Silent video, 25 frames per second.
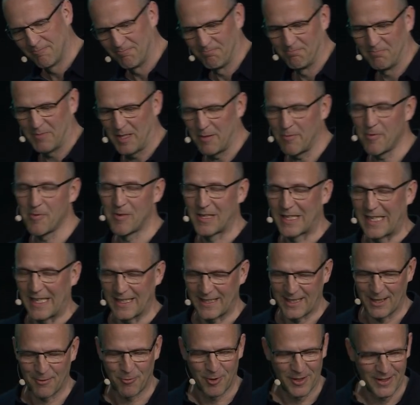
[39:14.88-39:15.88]
maybe we'll get
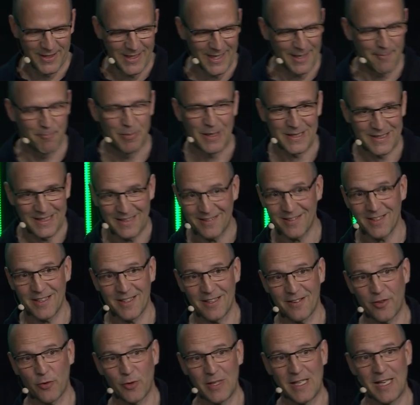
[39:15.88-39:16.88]
there one day. But these are the
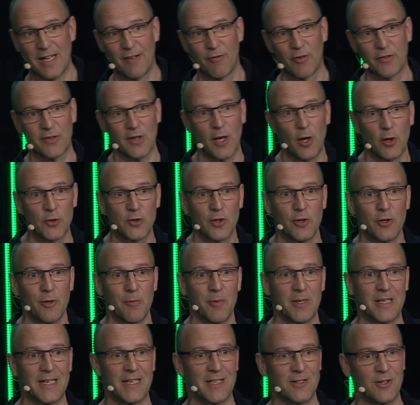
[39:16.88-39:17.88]
3 levels of
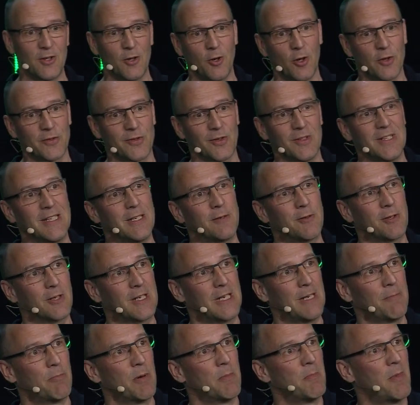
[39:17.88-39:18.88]
autonomy that you also need to
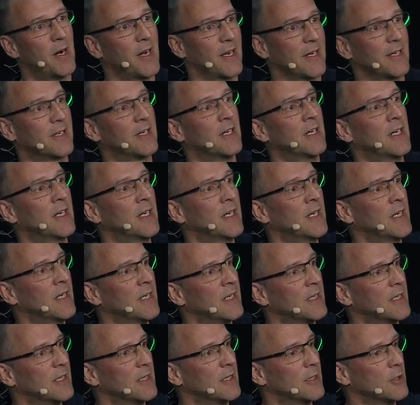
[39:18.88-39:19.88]
keep in mind
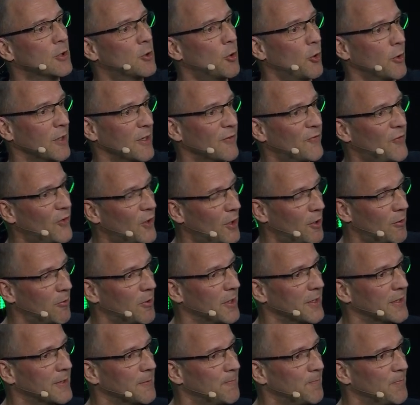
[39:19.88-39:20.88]
going
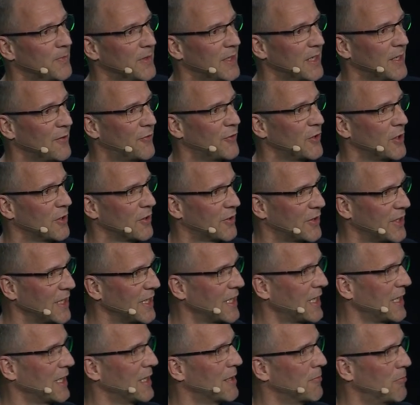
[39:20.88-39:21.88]
forward. If you're
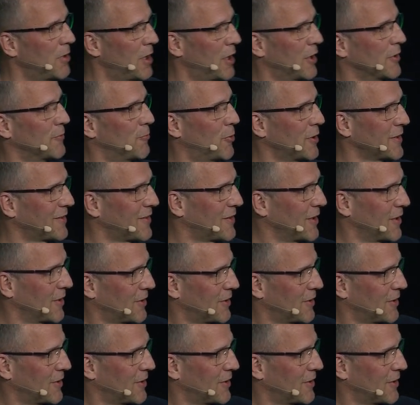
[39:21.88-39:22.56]
thinking about what's your